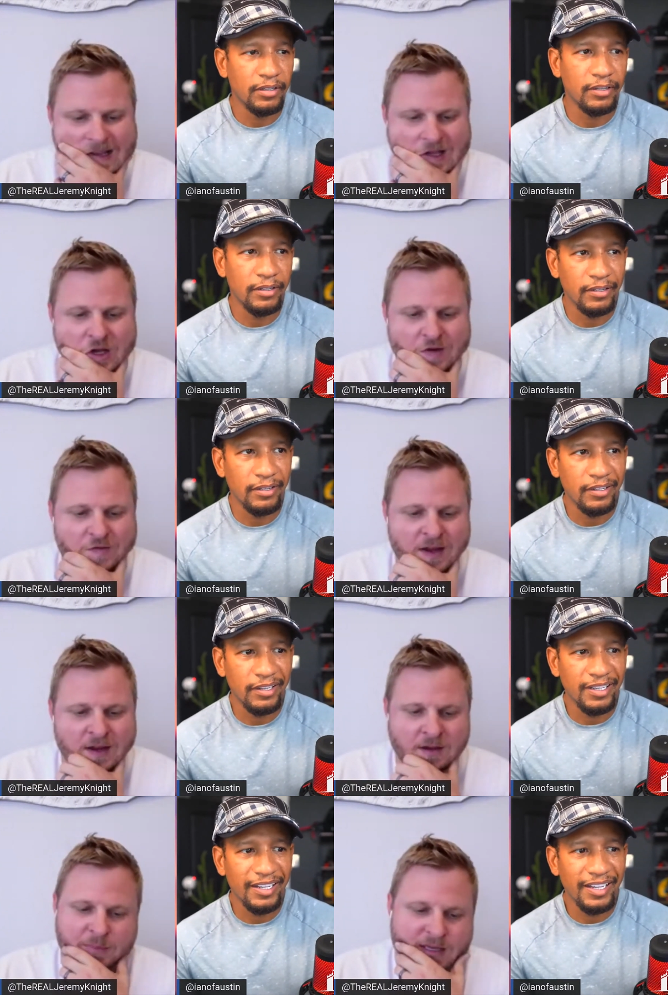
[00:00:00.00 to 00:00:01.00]
Speaker 1: You can
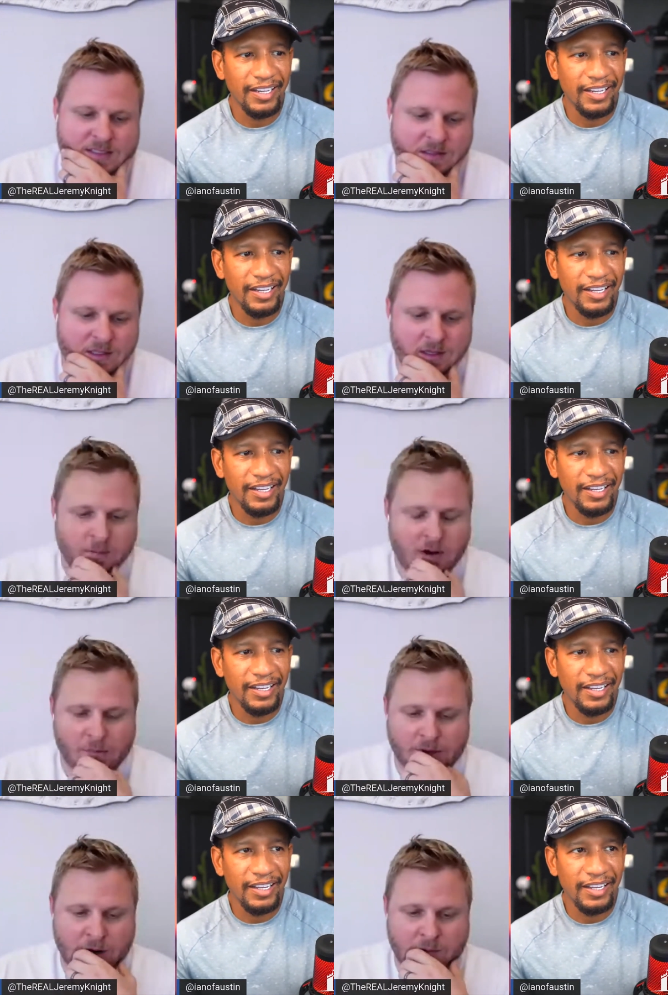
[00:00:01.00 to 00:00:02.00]
find basically they
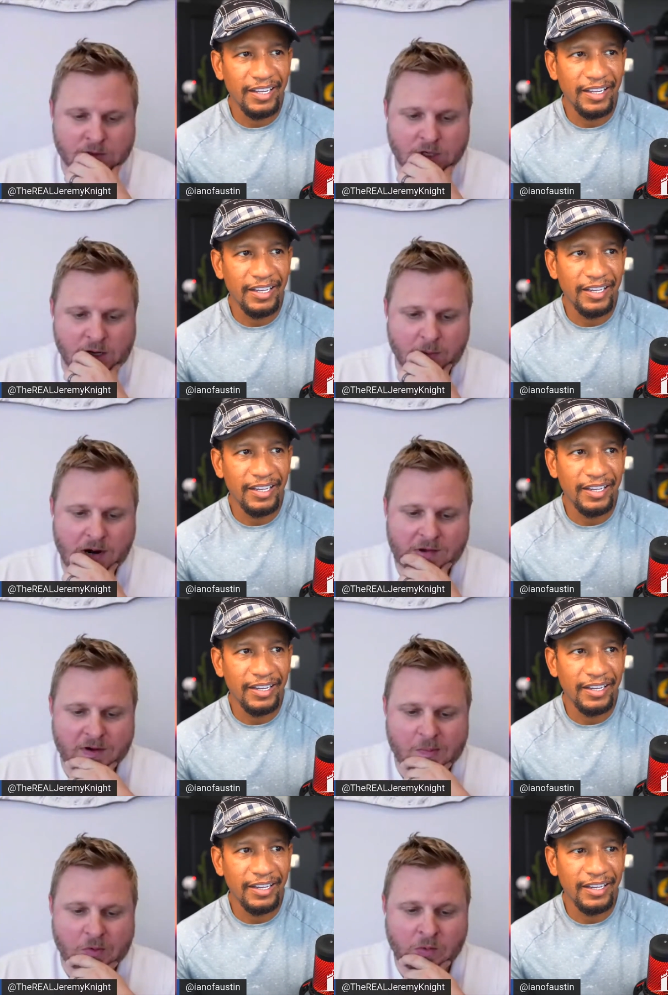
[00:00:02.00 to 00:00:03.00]
probably aren't turning a profit
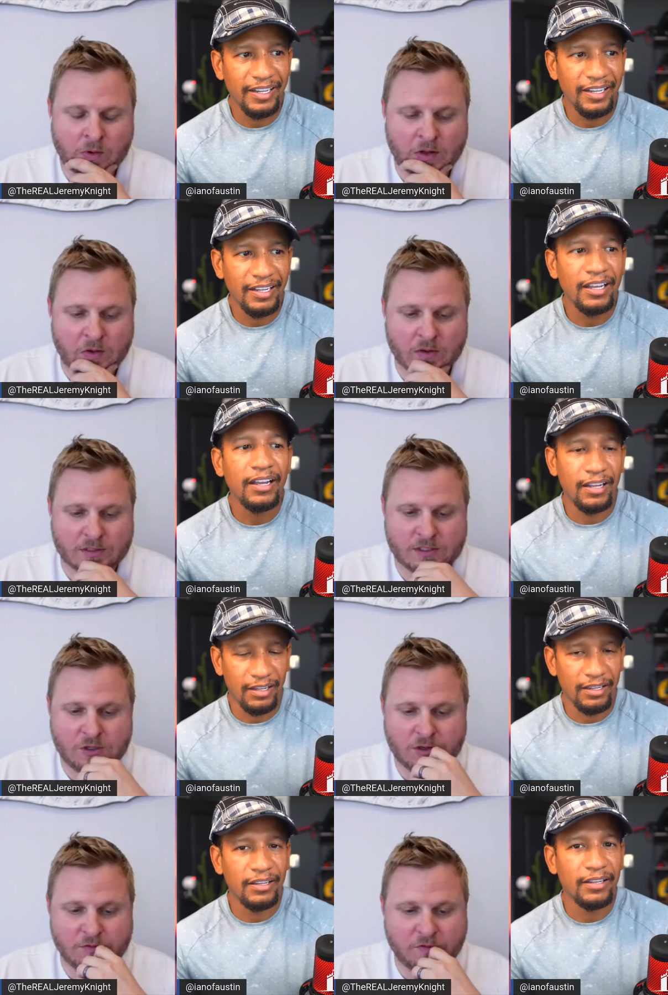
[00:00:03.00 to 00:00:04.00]
anymore. One of the quotes is
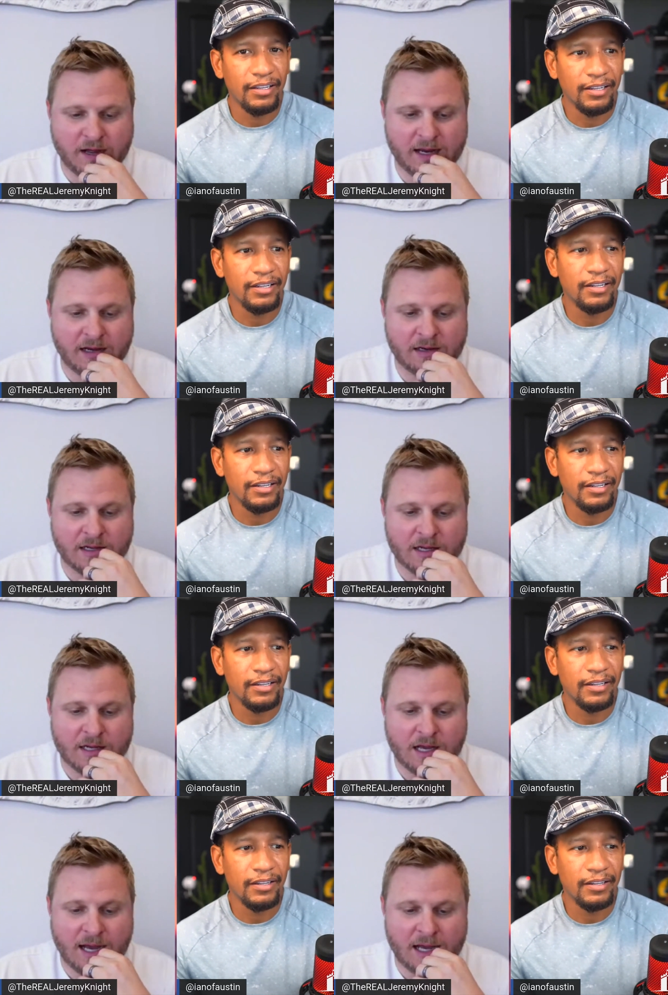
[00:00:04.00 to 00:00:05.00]
you can find
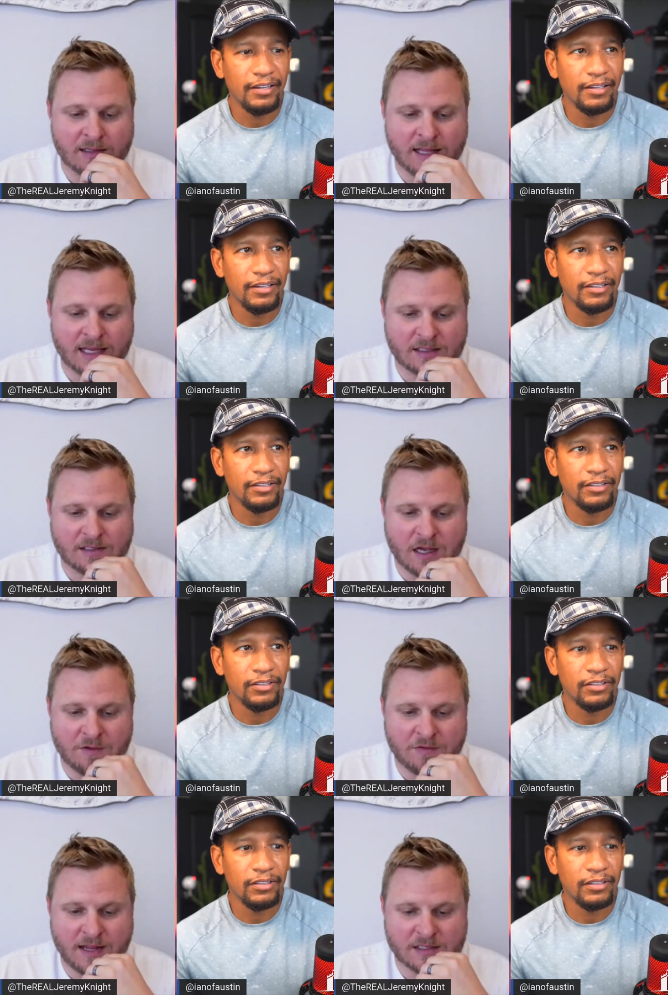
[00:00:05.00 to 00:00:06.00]
uh, like
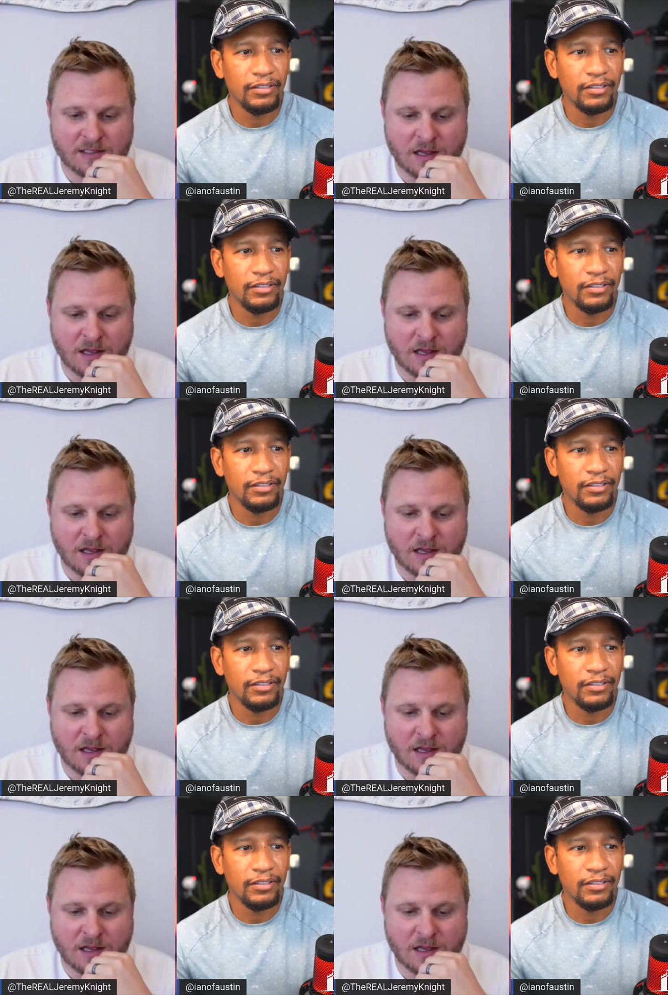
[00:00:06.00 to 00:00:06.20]
stuff that's not